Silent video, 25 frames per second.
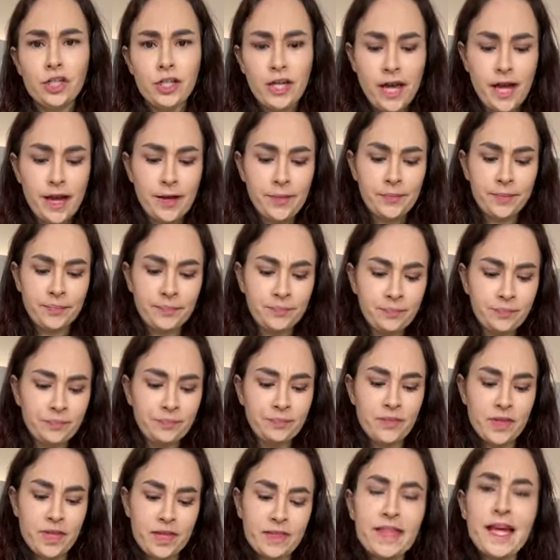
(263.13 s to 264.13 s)
Yeah,
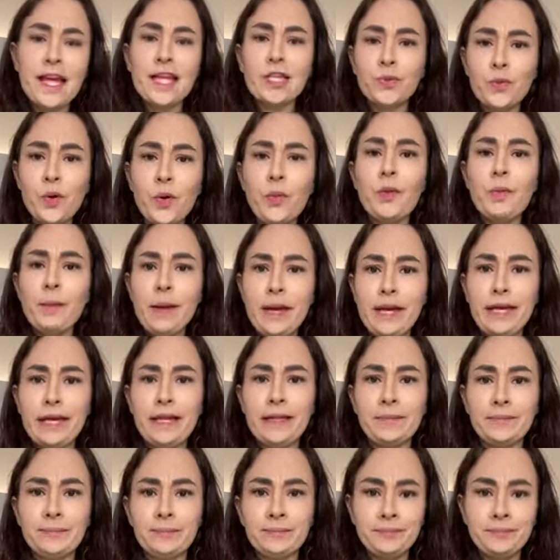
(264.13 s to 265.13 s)
that's what we're making.